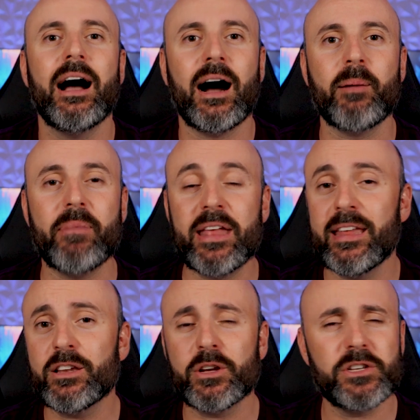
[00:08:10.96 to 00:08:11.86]
and
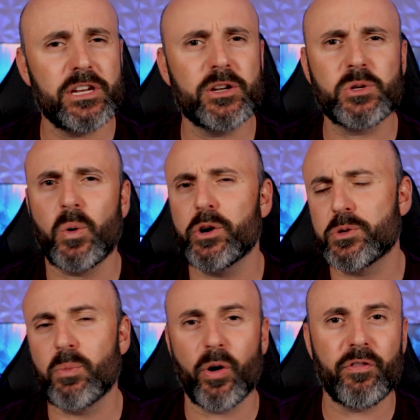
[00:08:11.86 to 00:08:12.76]
then continue to
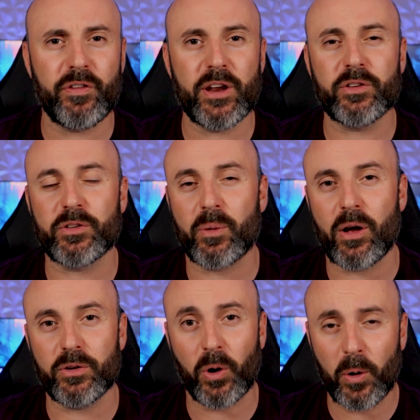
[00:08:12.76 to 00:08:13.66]
watch more videos
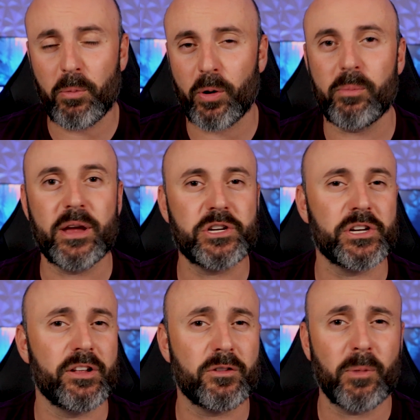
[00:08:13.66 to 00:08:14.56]
around home
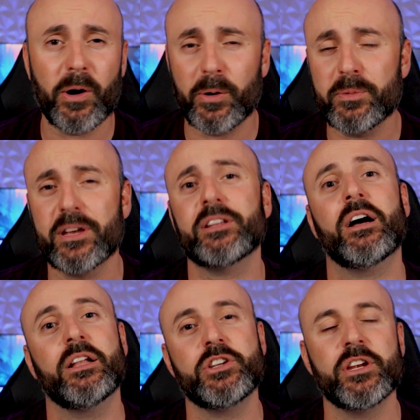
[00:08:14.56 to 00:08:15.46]
automation and smart home
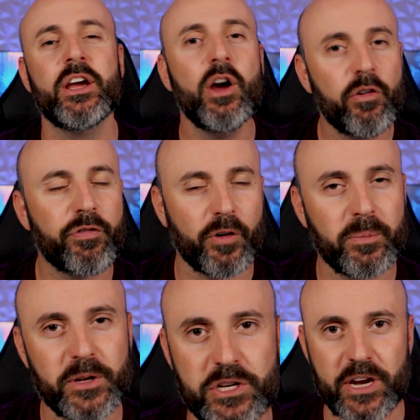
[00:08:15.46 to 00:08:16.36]
technology
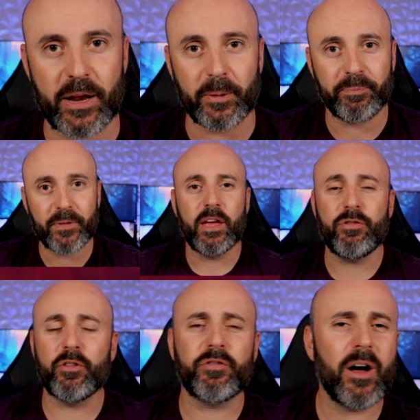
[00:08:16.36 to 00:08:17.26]
from the channel.
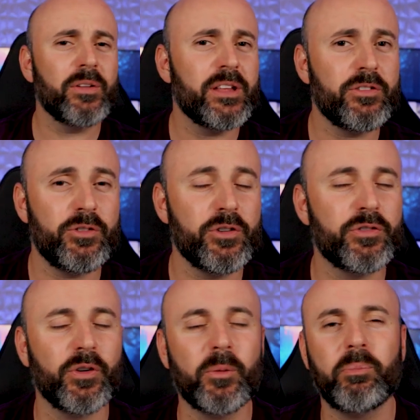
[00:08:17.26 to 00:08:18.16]
If you found this
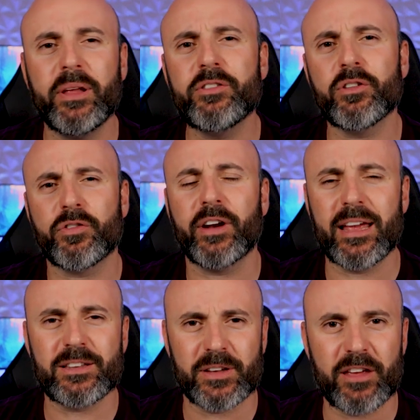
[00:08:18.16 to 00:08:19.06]
useful, please don't
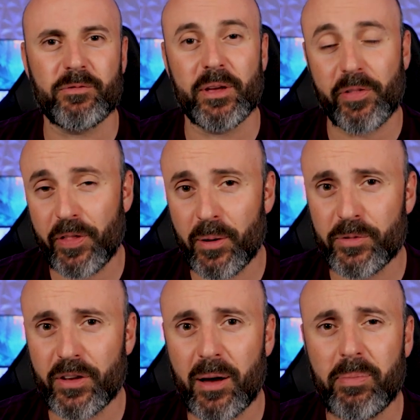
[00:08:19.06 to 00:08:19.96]
forget to give me a
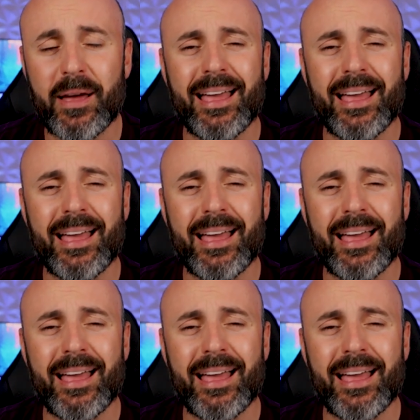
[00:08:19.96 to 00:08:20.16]
thumbs up.